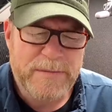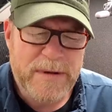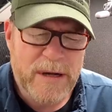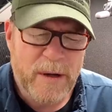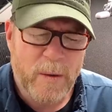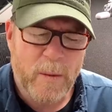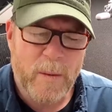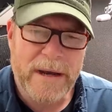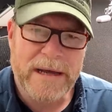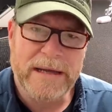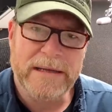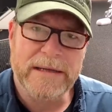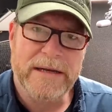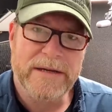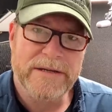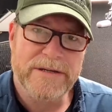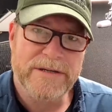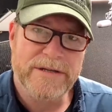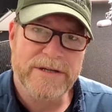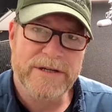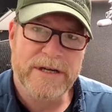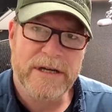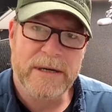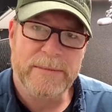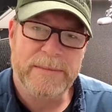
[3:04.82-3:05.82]
me away, ladies
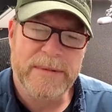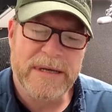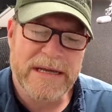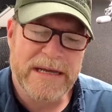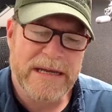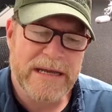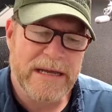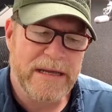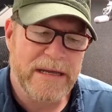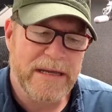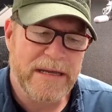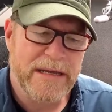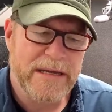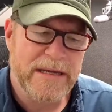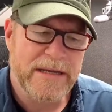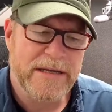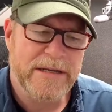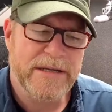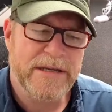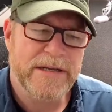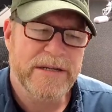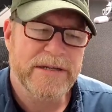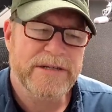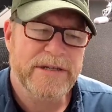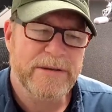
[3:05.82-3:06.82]
and gentlemen,
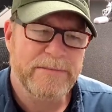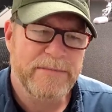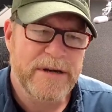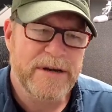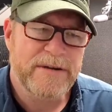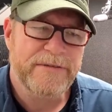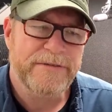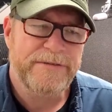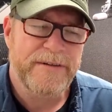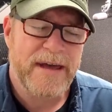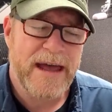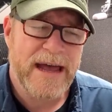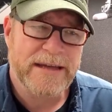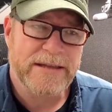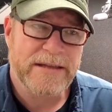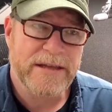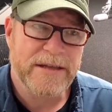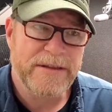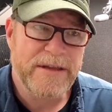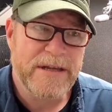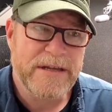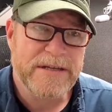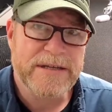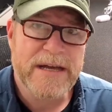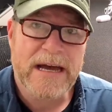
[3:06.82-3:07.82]
is the mere fact
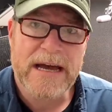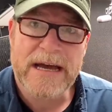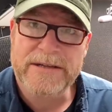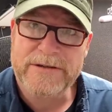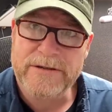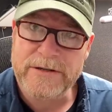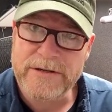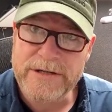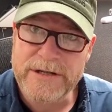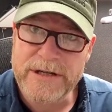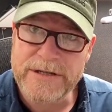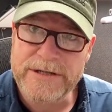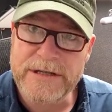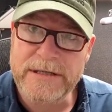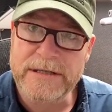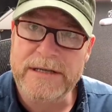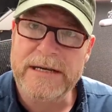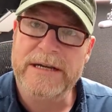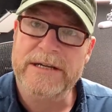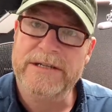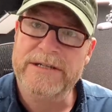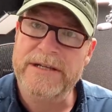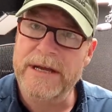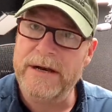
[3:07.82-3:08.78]
that these guys are such elitists.